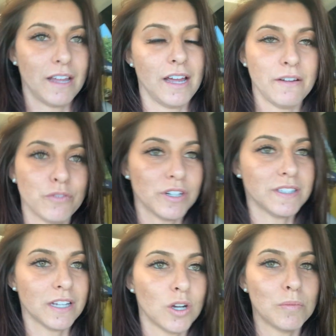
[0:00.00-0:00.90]
Every
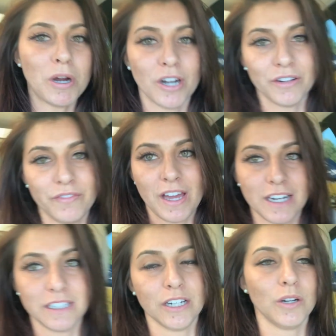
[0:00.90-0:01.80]
single part of
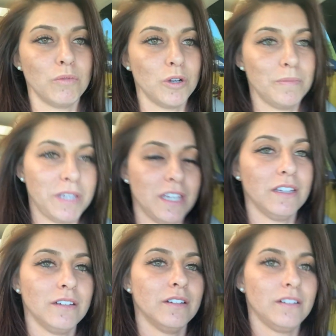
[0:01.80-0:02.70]
that deer will
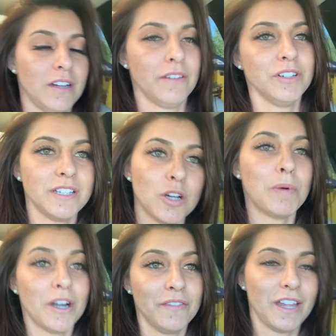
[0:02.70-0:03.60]
be, every single
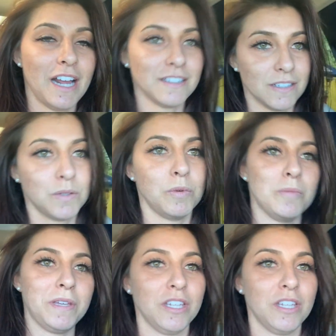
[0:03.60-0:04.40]
part of that Axis will be